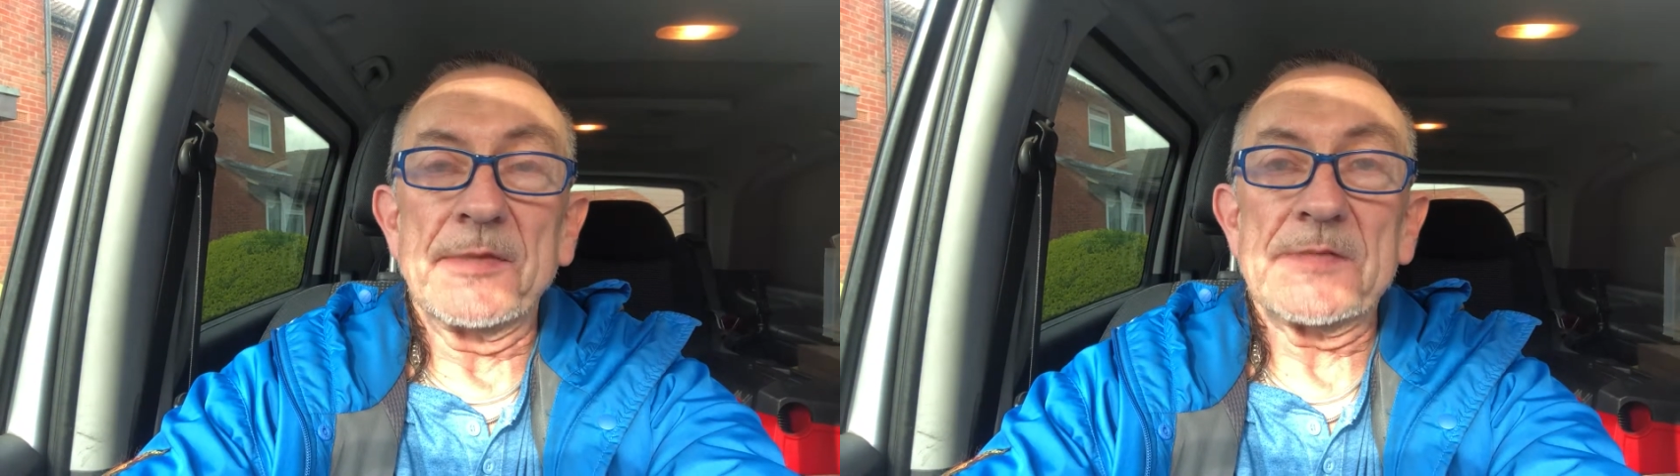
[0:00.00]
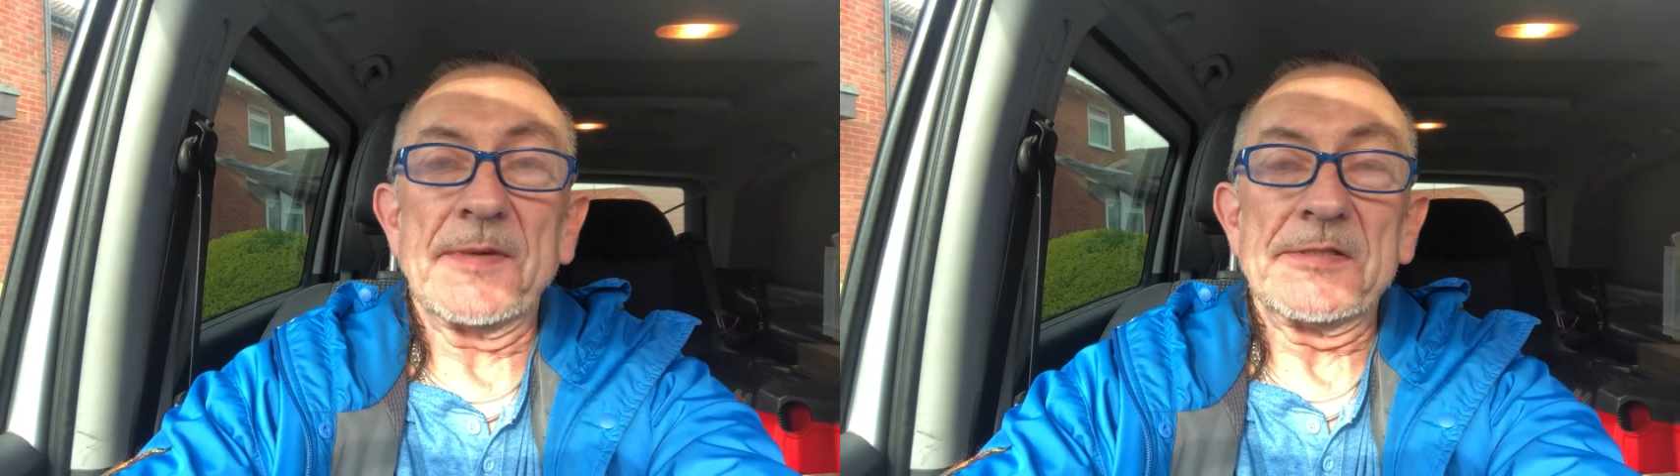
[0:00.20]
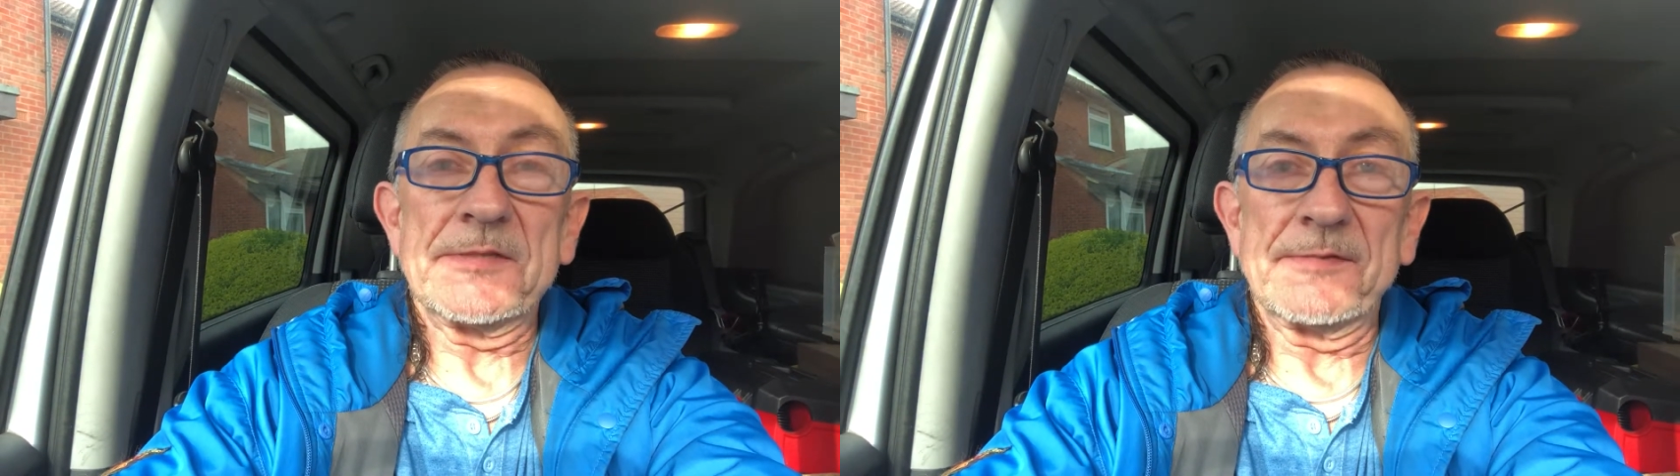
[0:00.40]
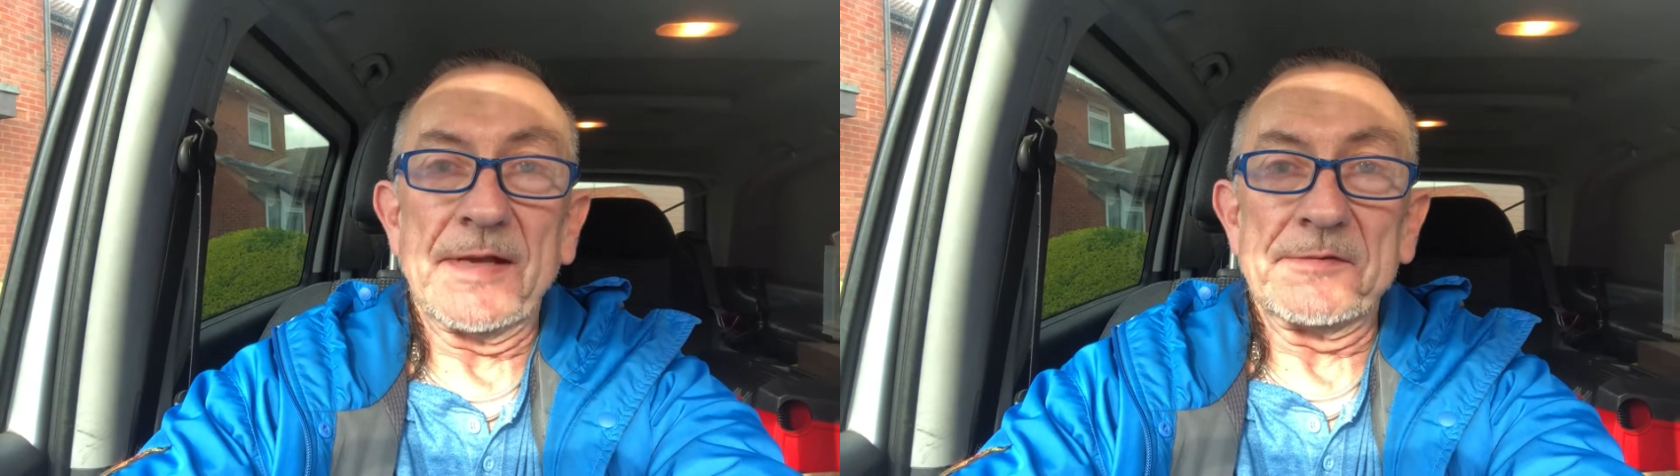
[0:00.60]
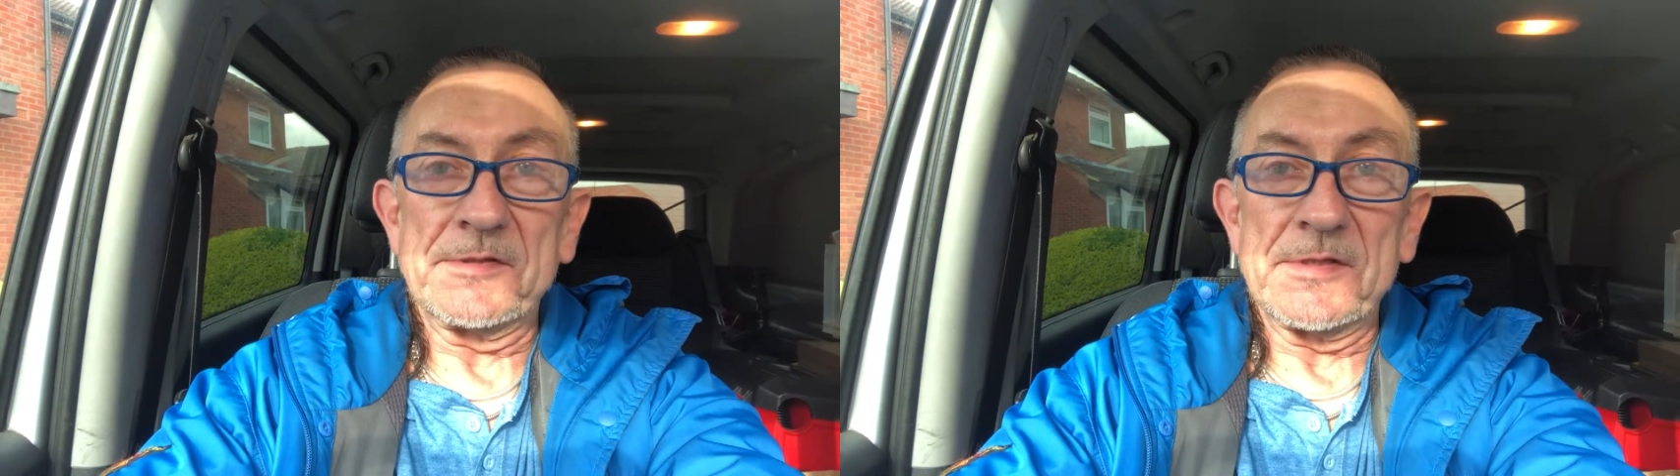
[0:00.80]
expensive
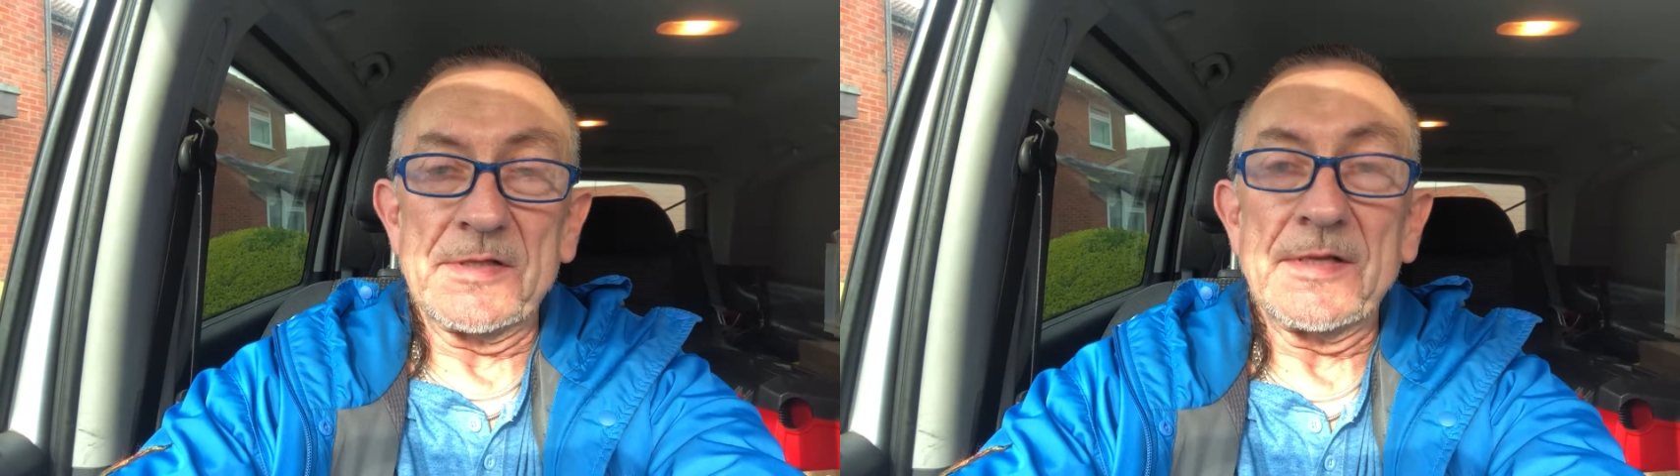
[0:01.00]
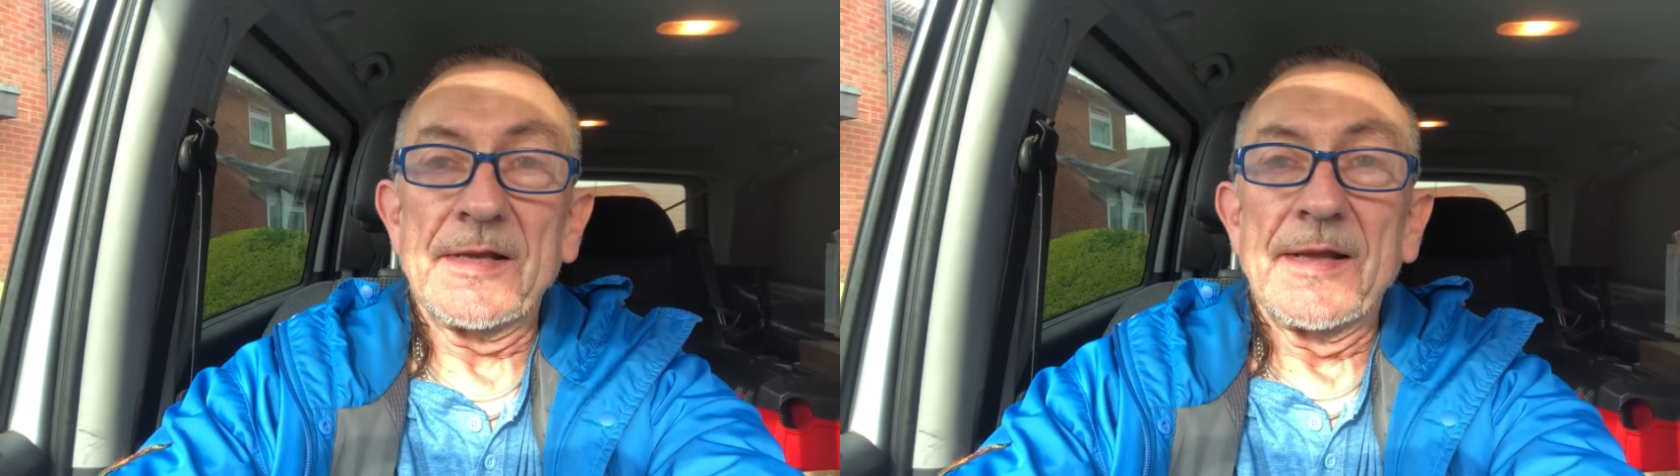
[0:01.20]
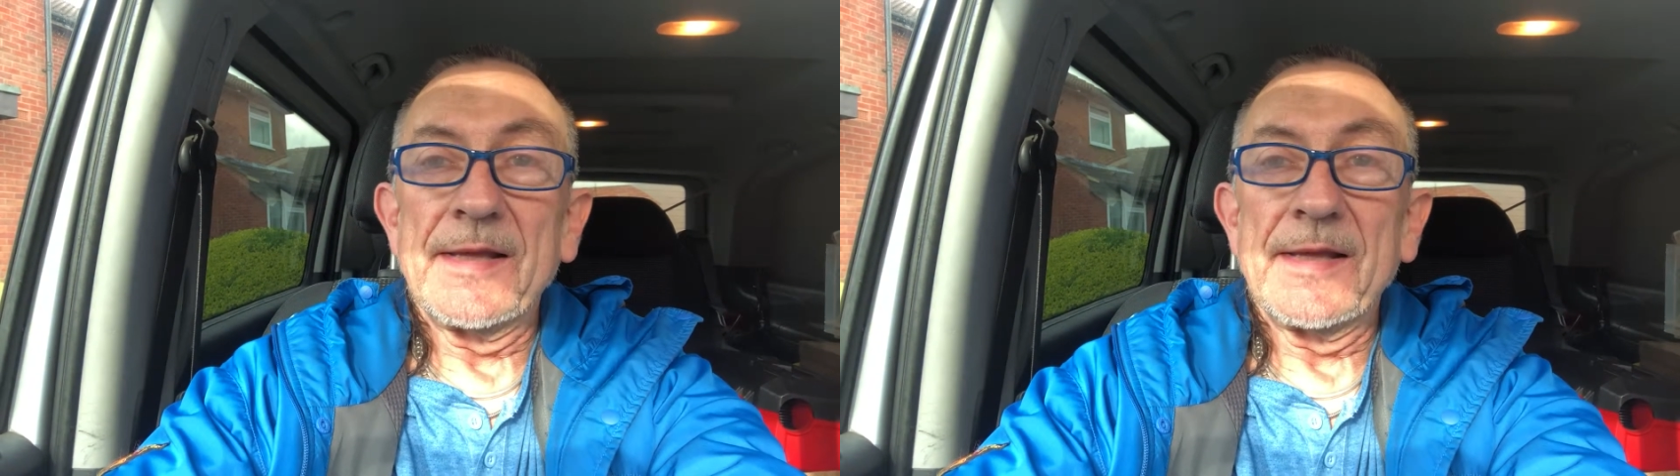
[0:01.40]
electricity,